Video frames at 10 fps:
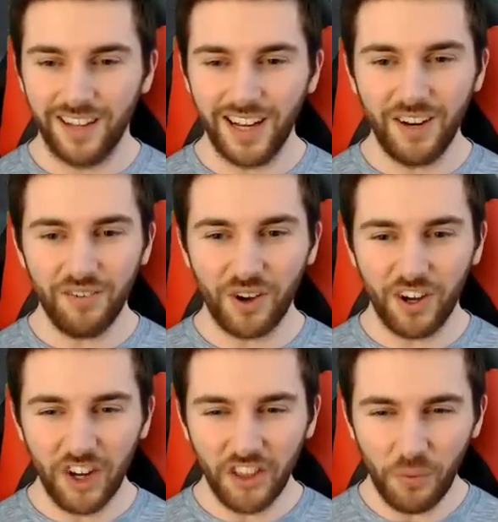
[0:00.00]
And I've
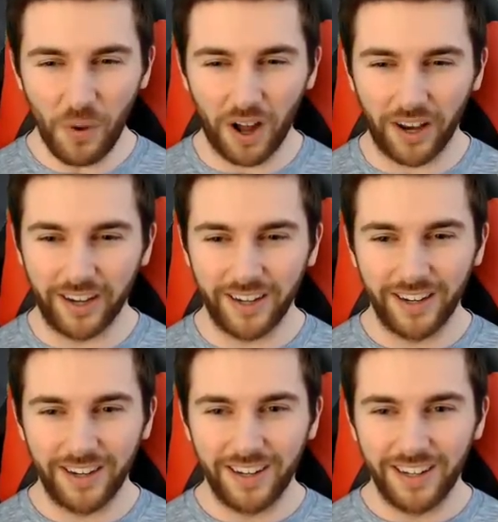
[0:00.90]
got another one.
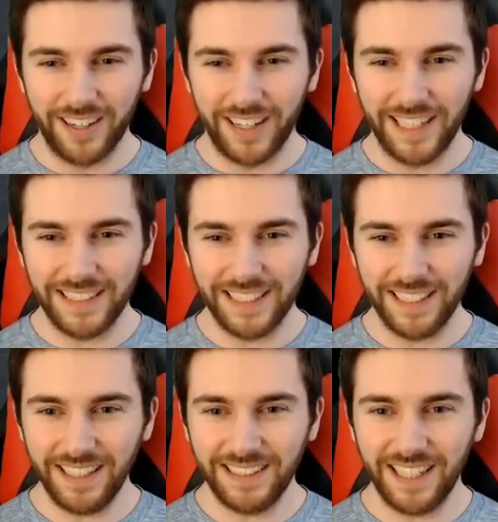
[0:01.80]
Is
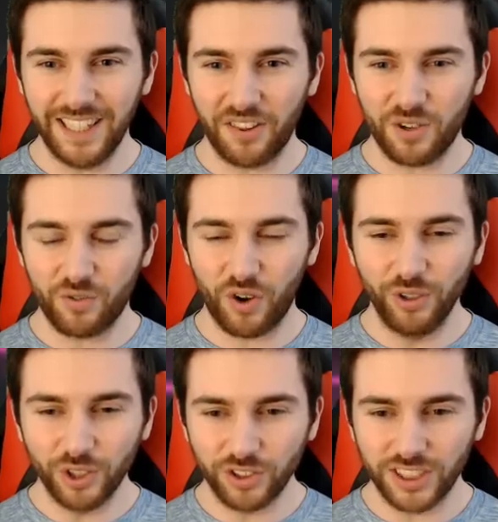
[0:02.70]
it is it another
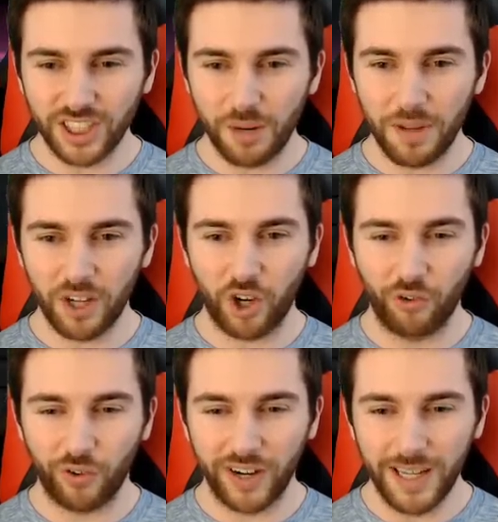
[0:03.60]
DeRozan or is it going to be a
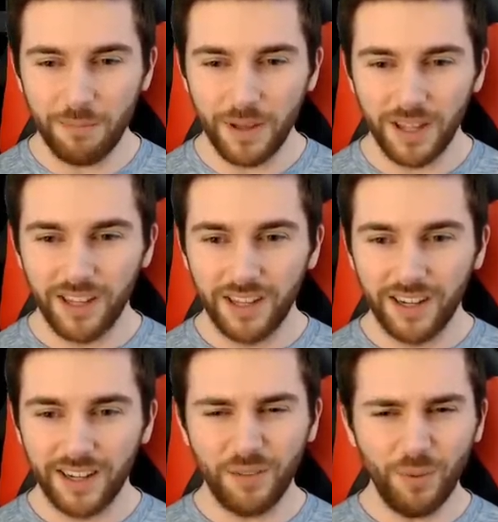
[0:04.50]
Kareem?
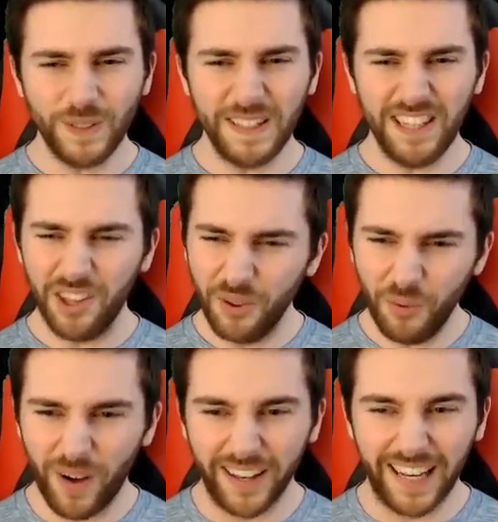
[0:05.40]
And then what's in the other
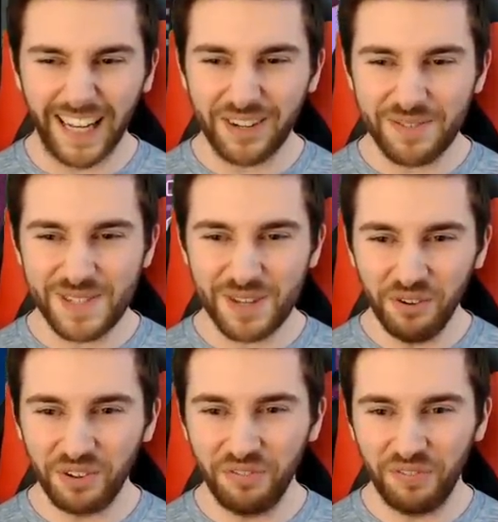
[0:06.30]
one? Like, I'm
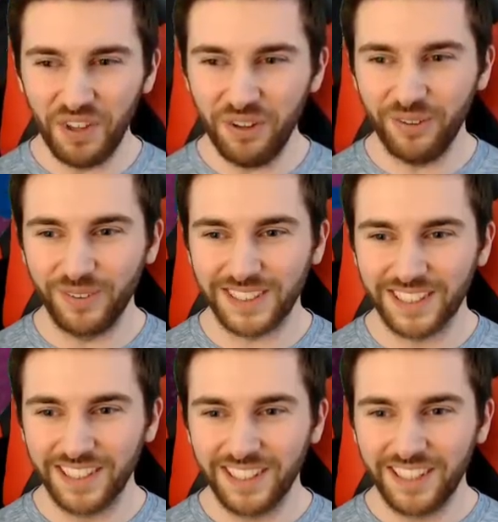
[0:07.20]
so
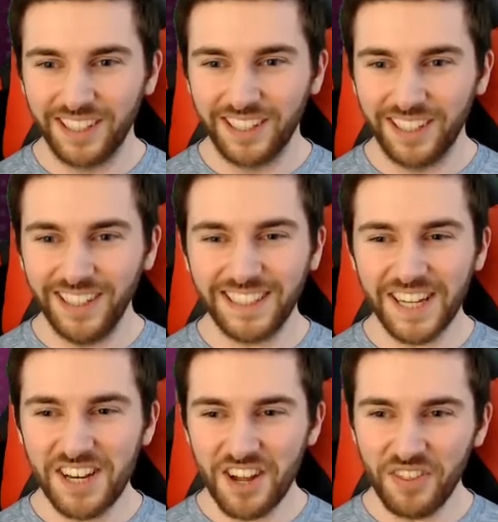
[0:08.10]
confused. It's
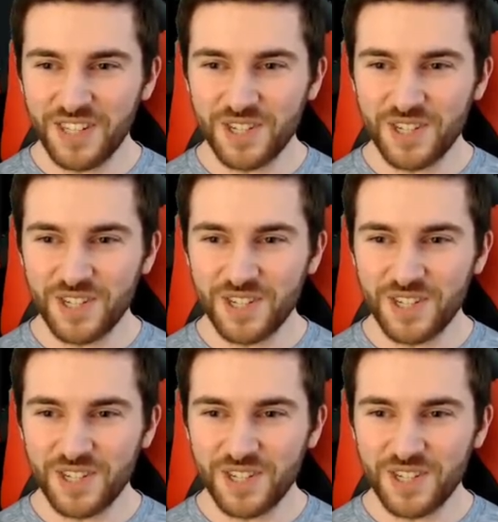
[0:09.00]
another